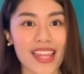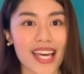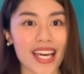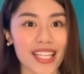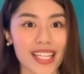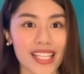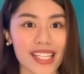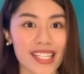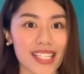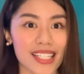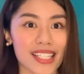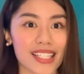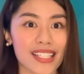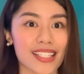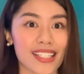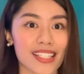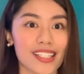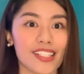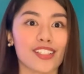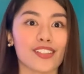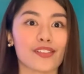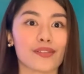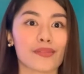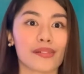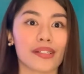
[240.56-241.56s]
that is
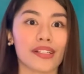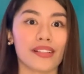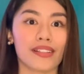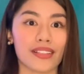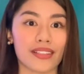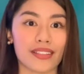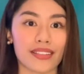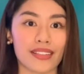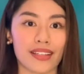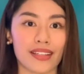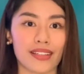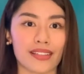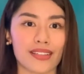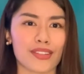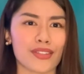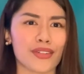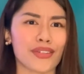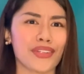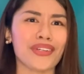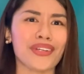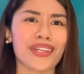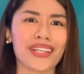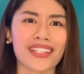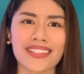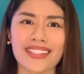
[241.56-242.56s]
still real estate. So
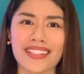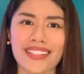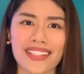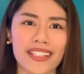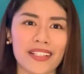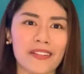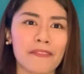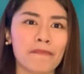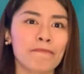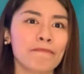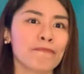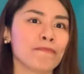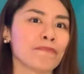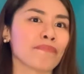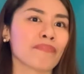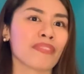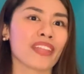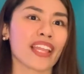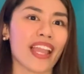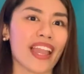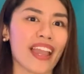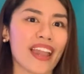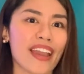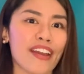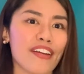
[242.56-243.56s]
you can see
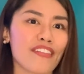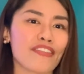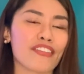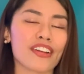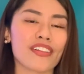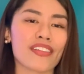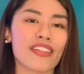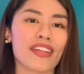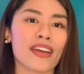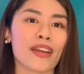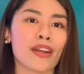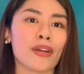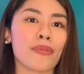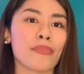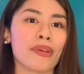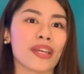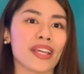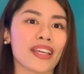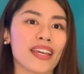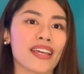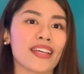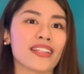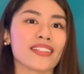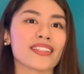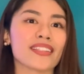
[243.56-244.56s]
everything
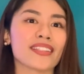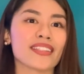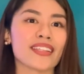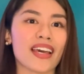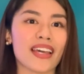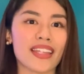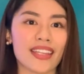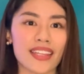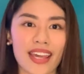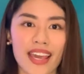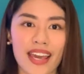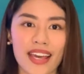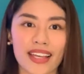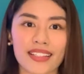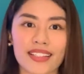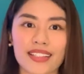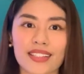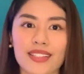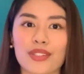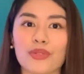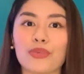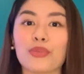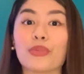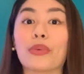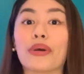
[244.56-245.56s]
begins and
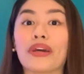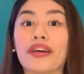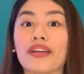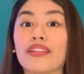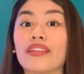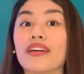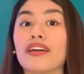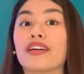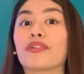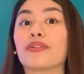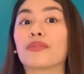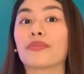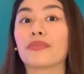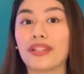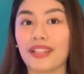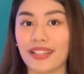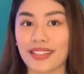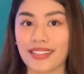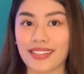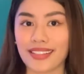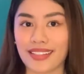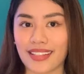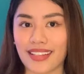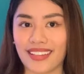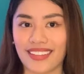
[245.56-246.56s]
ends with real
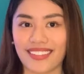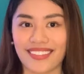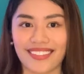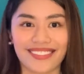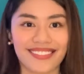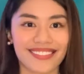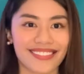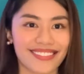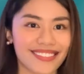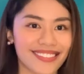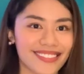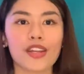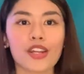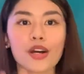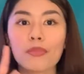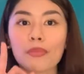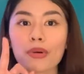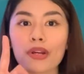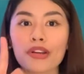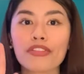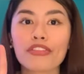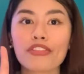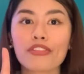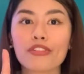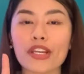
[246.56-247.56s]
estate.
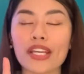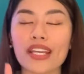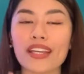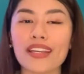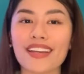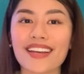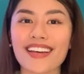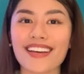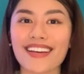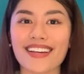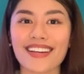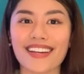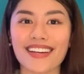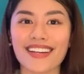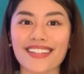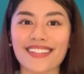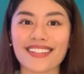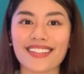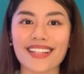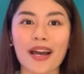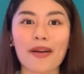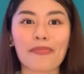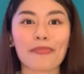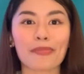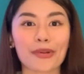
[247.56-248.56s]
Number three is
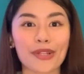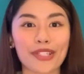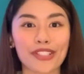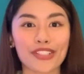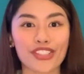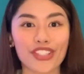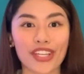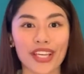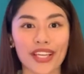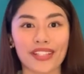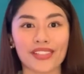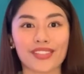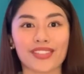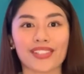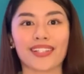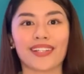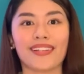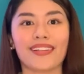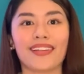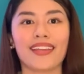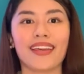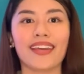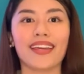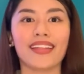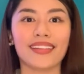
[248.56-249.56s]

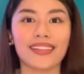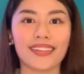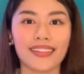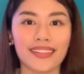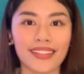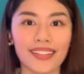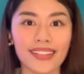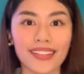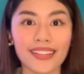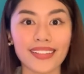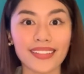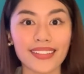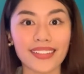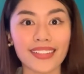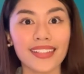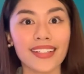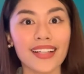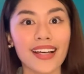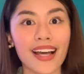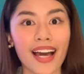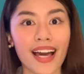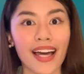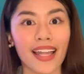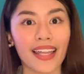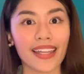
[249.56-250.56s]
appreciation. Indeed,
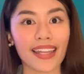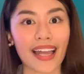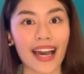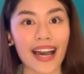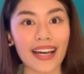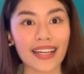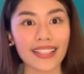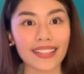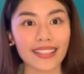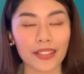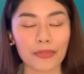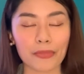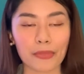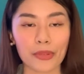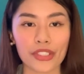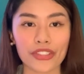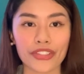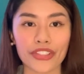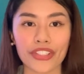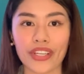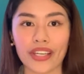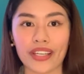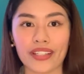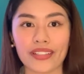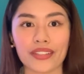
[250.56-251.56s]
land
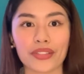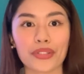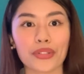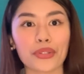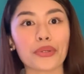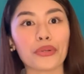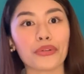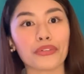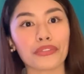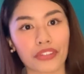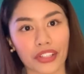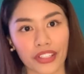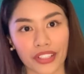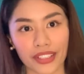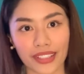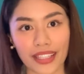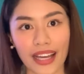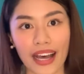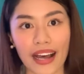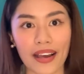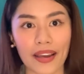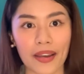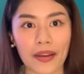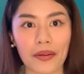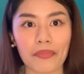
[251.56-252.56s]
appreciates over
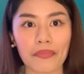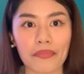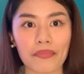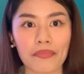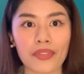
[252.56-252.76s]
time.